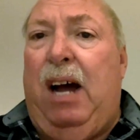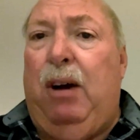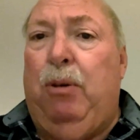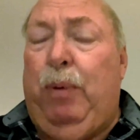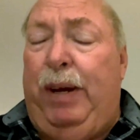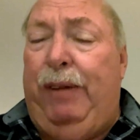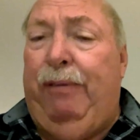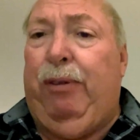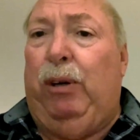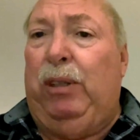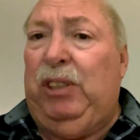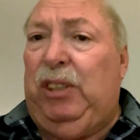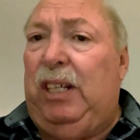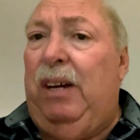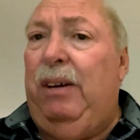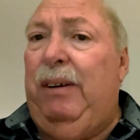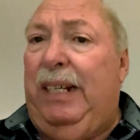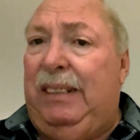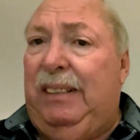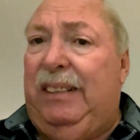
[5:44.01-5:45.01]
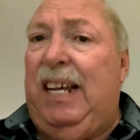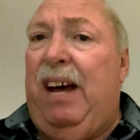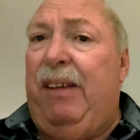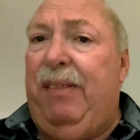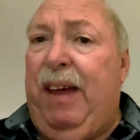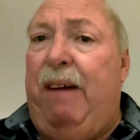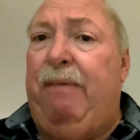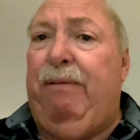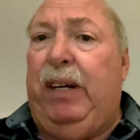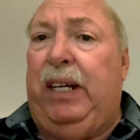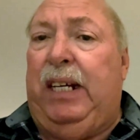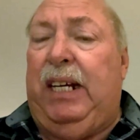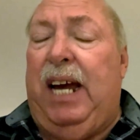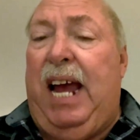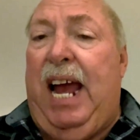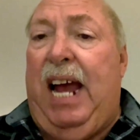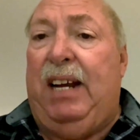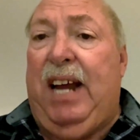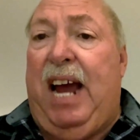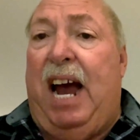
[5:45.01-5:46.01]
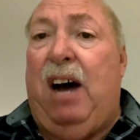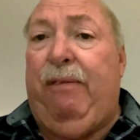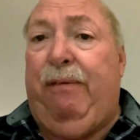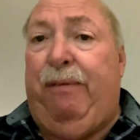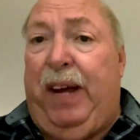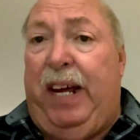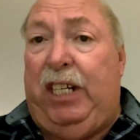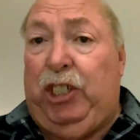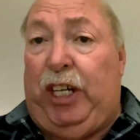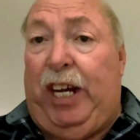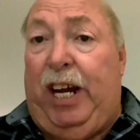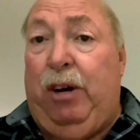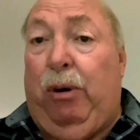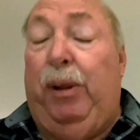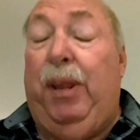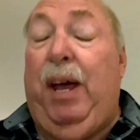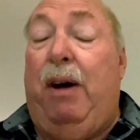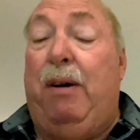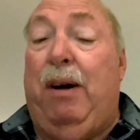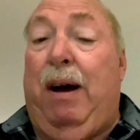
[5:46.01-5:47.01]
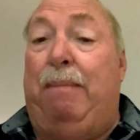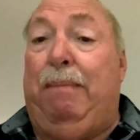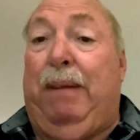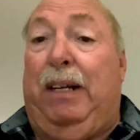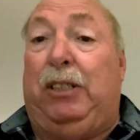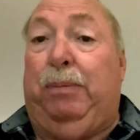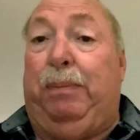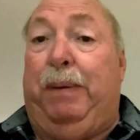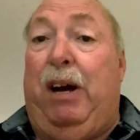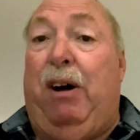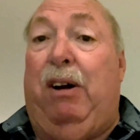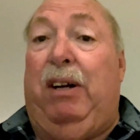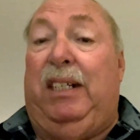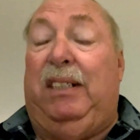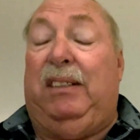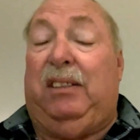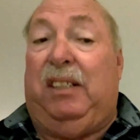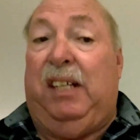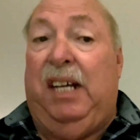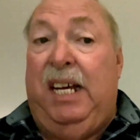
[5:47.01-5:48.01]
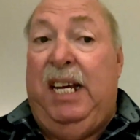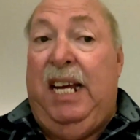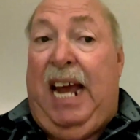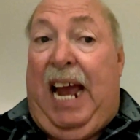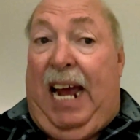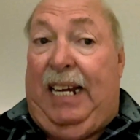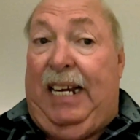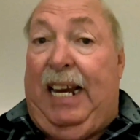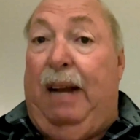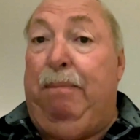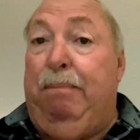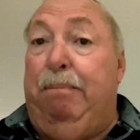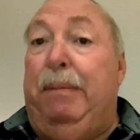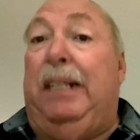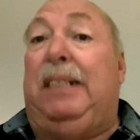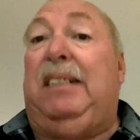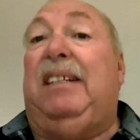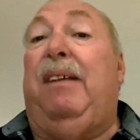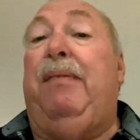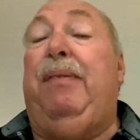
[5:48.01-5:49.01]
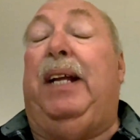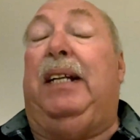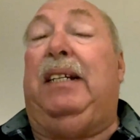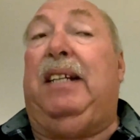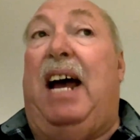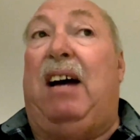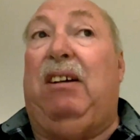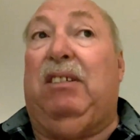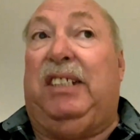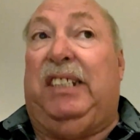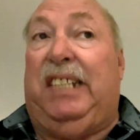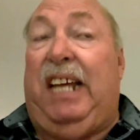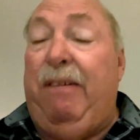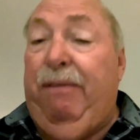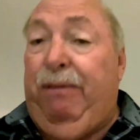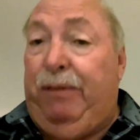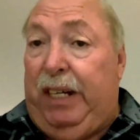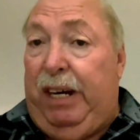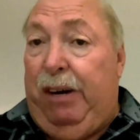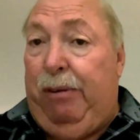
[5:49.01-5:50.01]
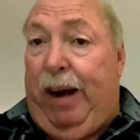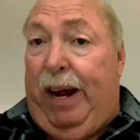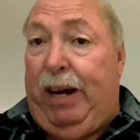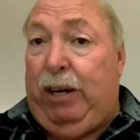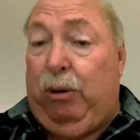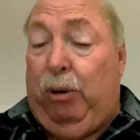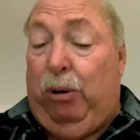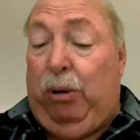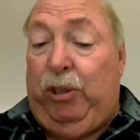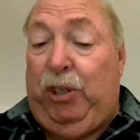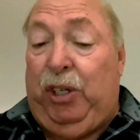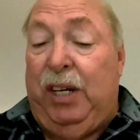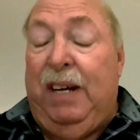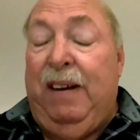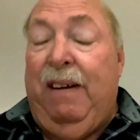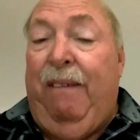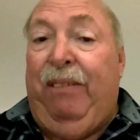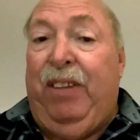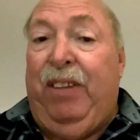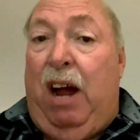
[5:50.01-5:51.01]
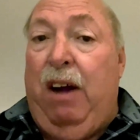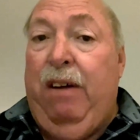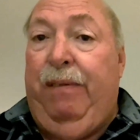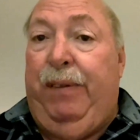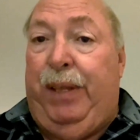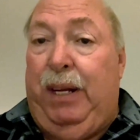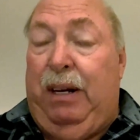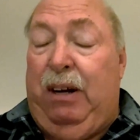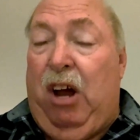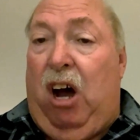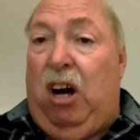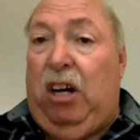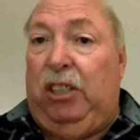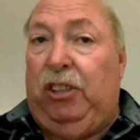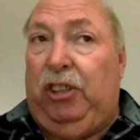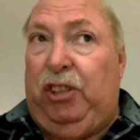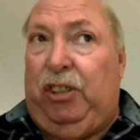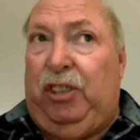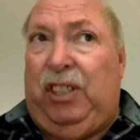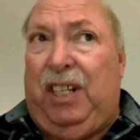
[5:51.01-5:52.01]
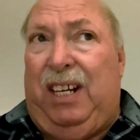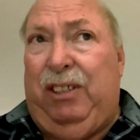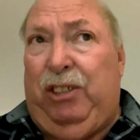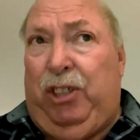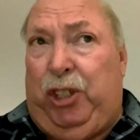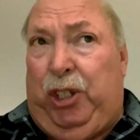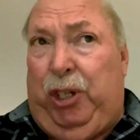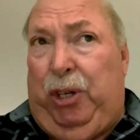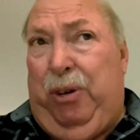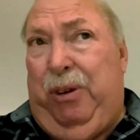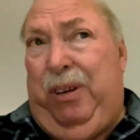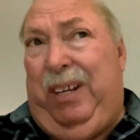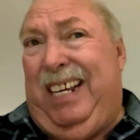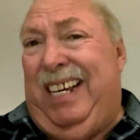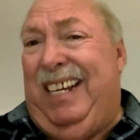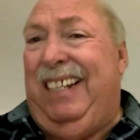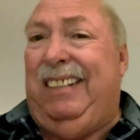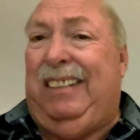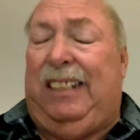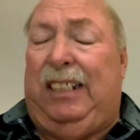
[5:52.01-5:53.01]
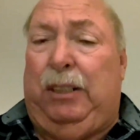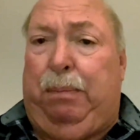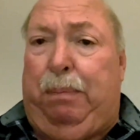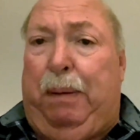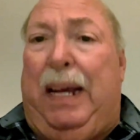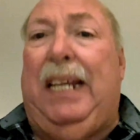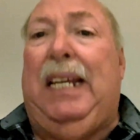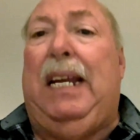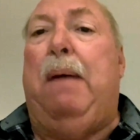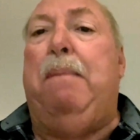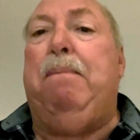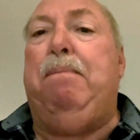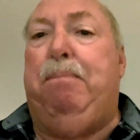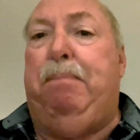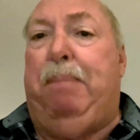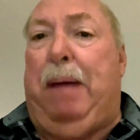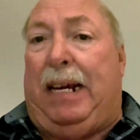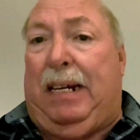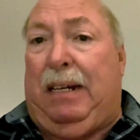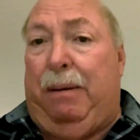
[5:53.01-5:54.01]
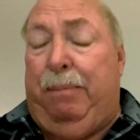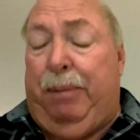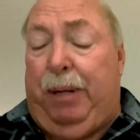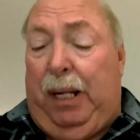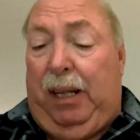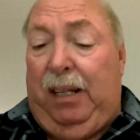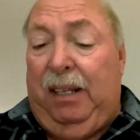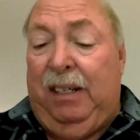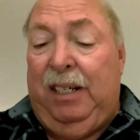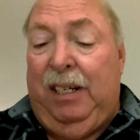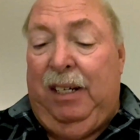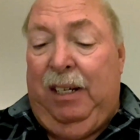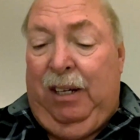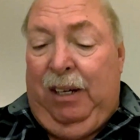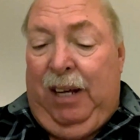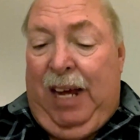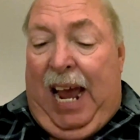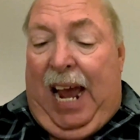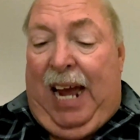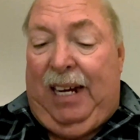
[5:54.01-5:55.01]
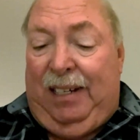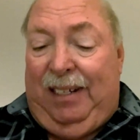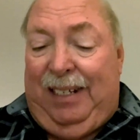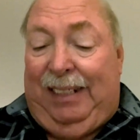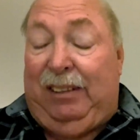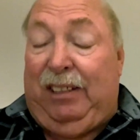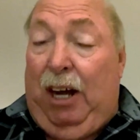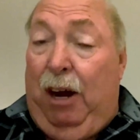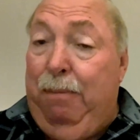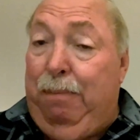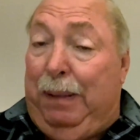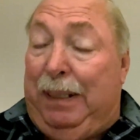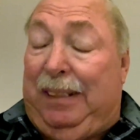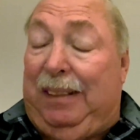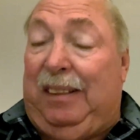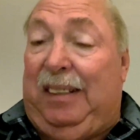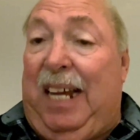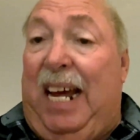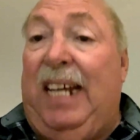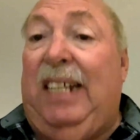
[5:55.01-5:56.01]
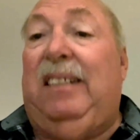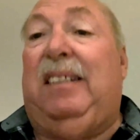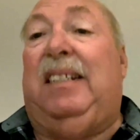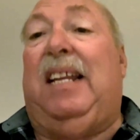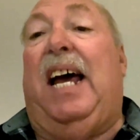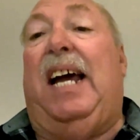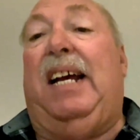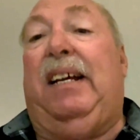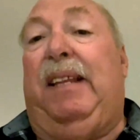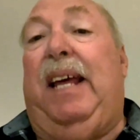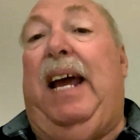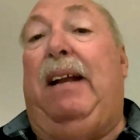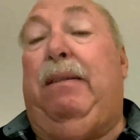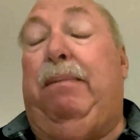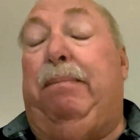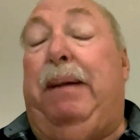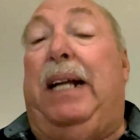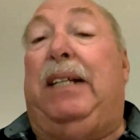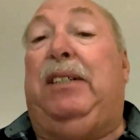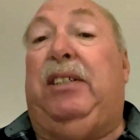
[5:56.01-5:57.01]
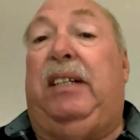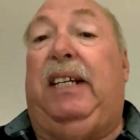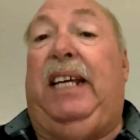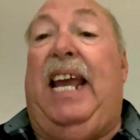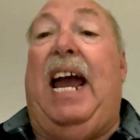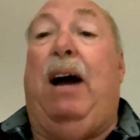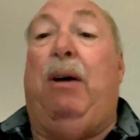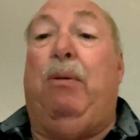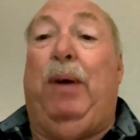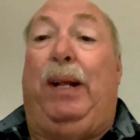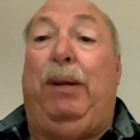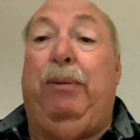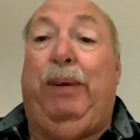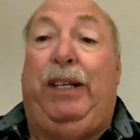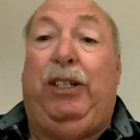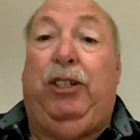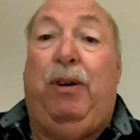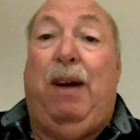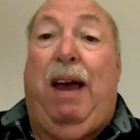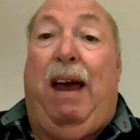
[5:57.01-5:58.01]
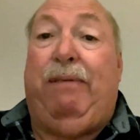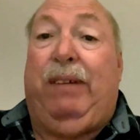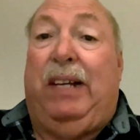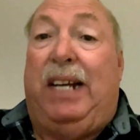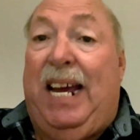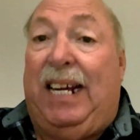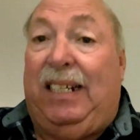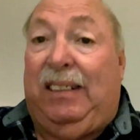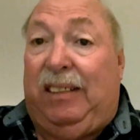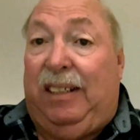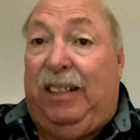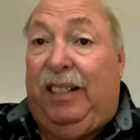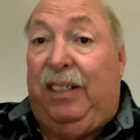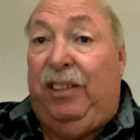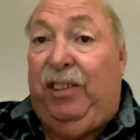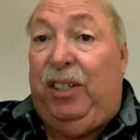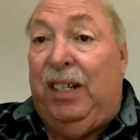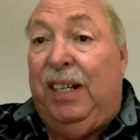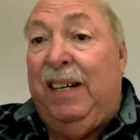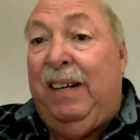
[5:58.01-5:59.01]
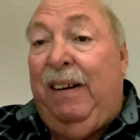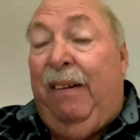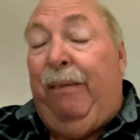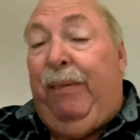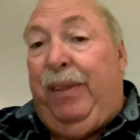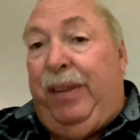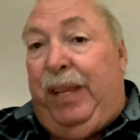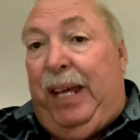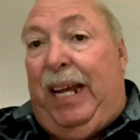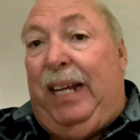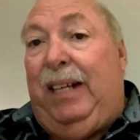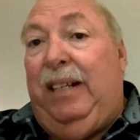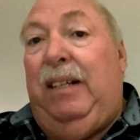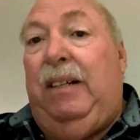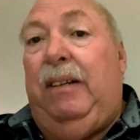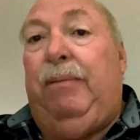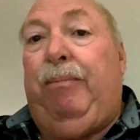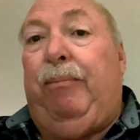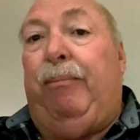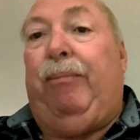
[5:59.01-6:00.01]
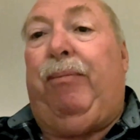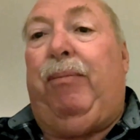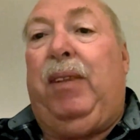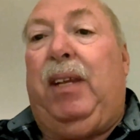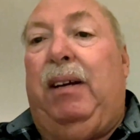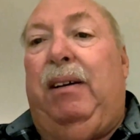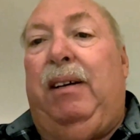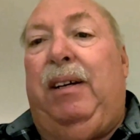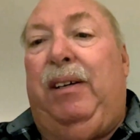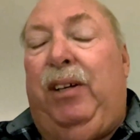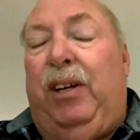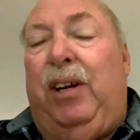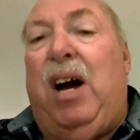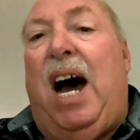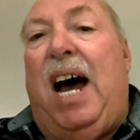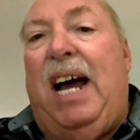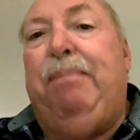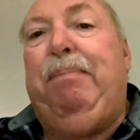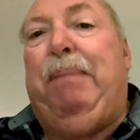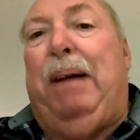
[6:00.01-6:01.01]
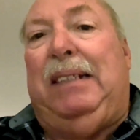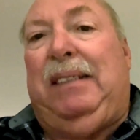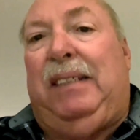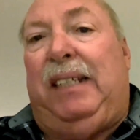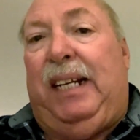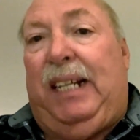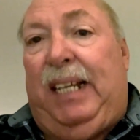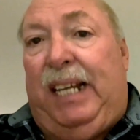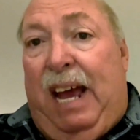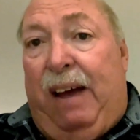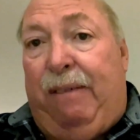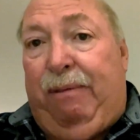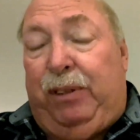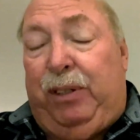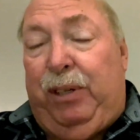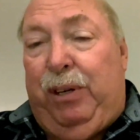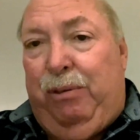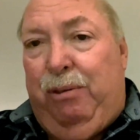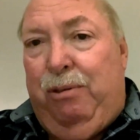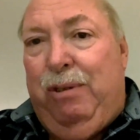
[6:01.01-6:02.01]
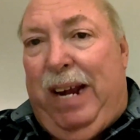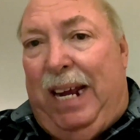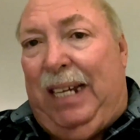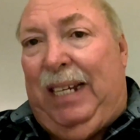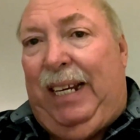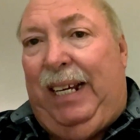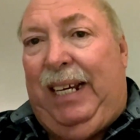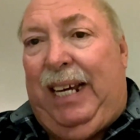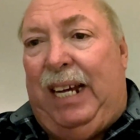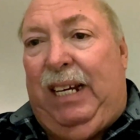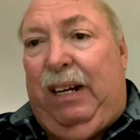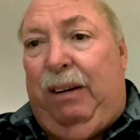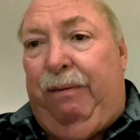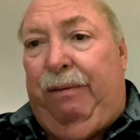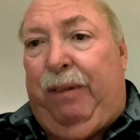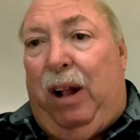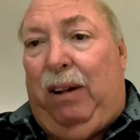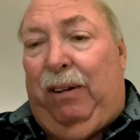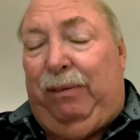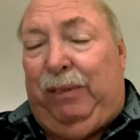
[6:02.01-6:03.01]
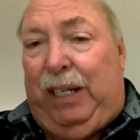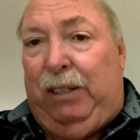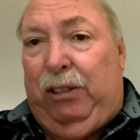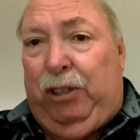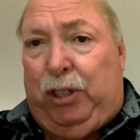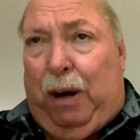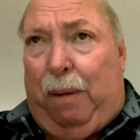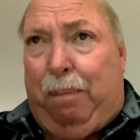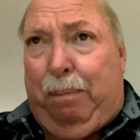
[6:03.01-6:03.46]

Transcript: We've also in South Africa had our fair share, although I must be honest and admit that our safety record over the last 2 years has been impeccable, and let's hope it stays like that. But yeah, when we do have an accident, then I basically have to really get involved in